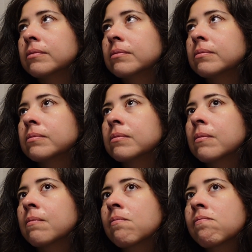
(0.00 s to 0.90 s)

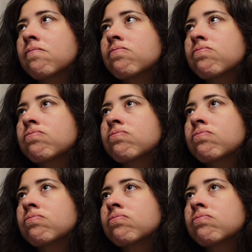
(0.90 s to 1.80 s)

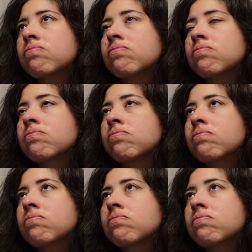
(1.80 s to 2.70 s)

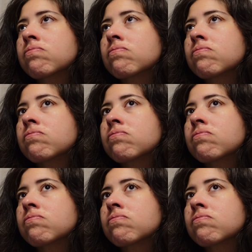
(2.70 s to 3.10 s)
(no one is talking)